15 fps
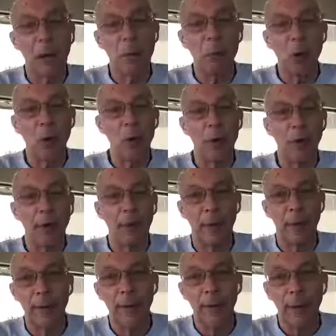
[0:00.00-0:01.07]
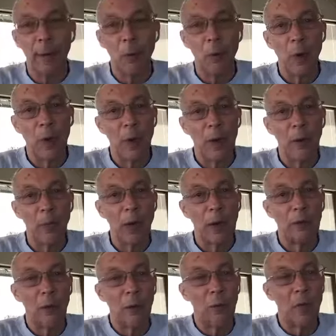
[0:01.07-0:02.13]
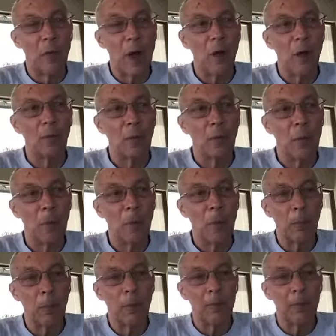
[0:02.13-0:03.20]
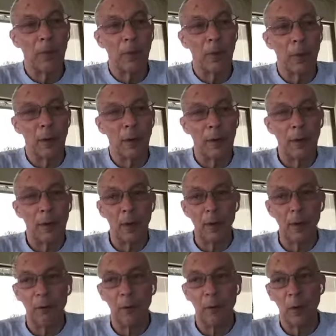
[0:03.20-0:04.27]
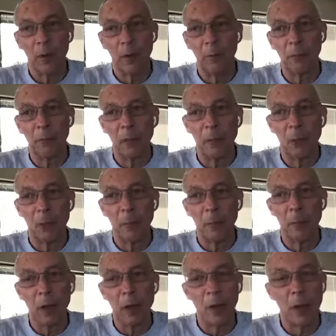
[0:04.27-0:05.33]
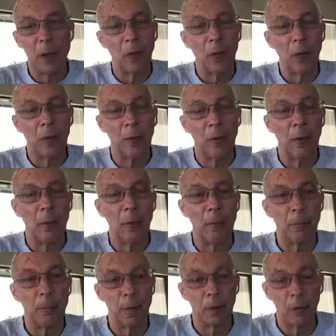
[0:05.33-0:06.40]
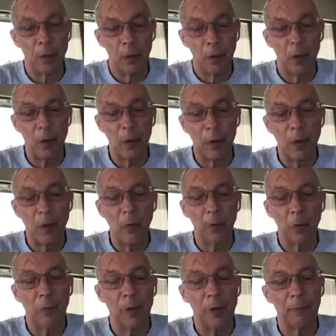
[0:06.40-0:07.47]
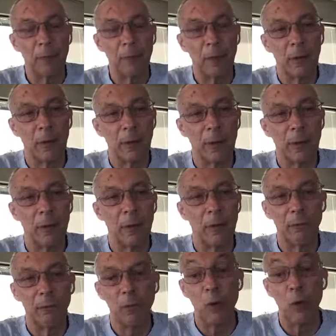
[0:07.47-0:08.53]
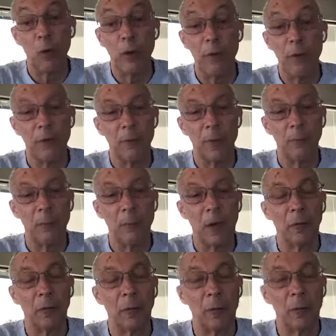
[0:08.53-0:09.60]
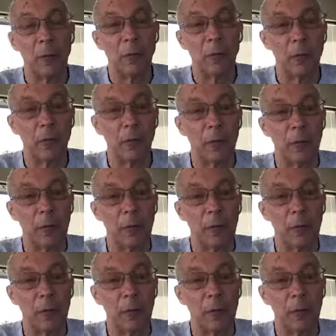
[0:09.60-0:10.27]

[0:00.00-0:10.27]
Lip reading: important that we try to involve members of the club that are not used to doing those different duties and volunteering for those